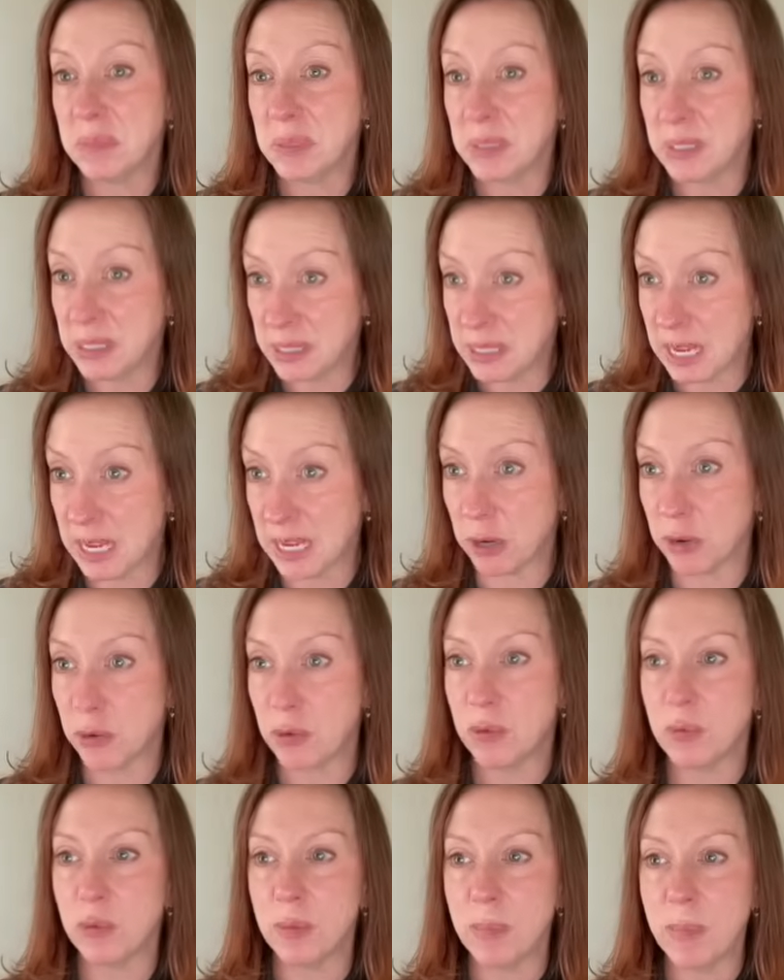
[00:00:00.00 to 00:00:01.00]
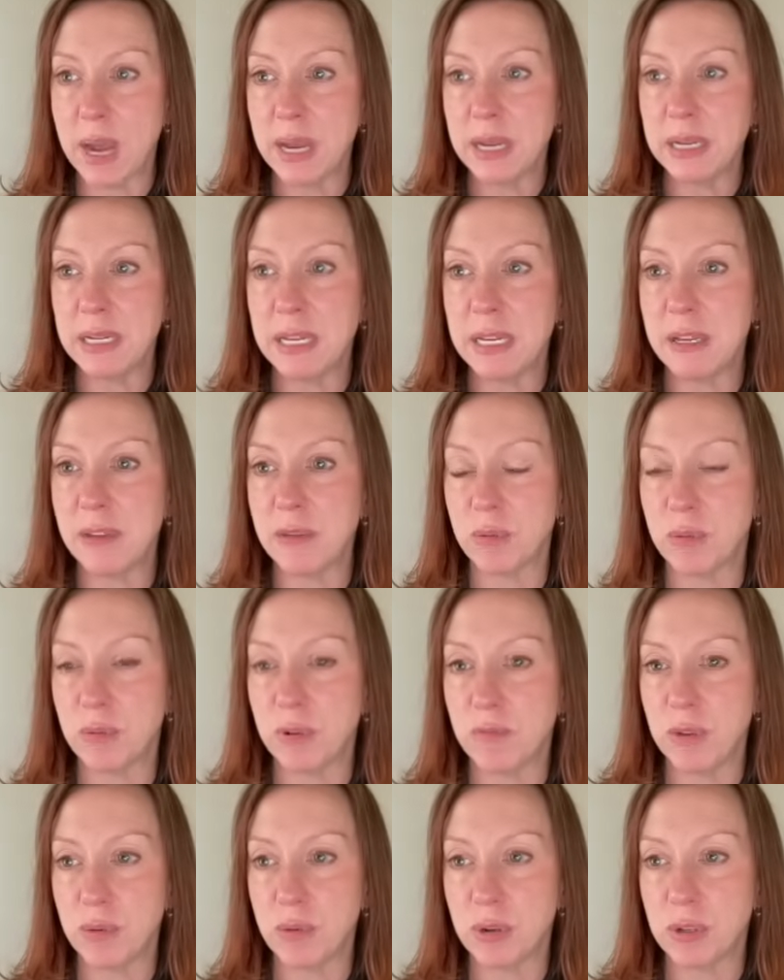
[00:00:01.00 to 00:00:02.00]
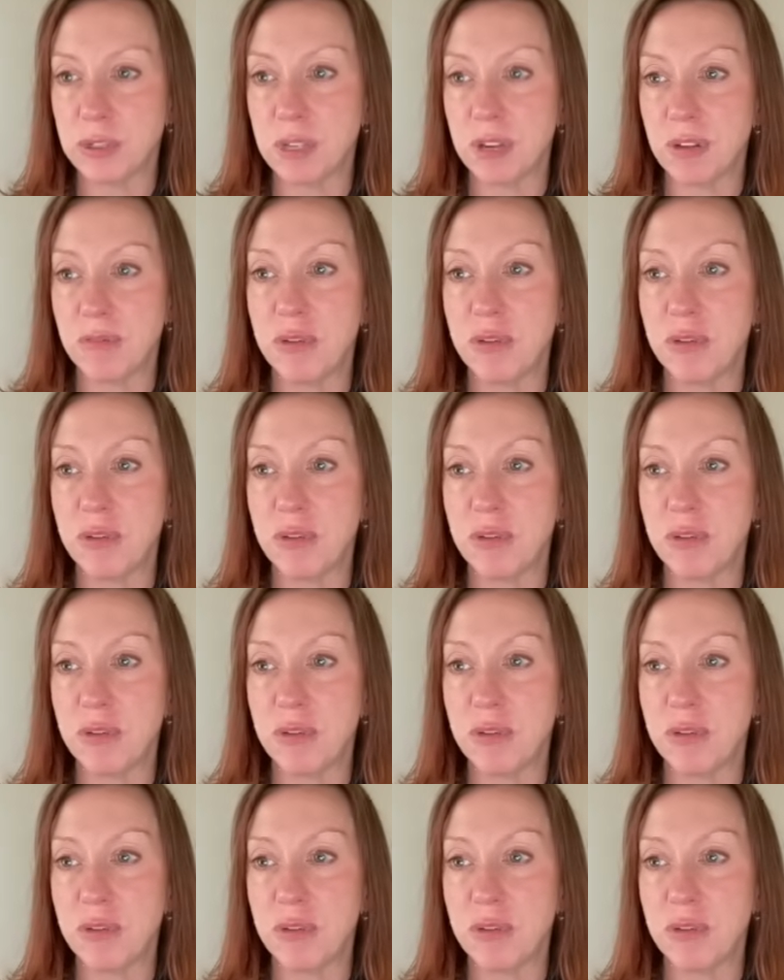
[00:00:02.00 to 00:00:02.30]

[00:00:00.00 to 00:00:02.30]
stick, reminding the reviewers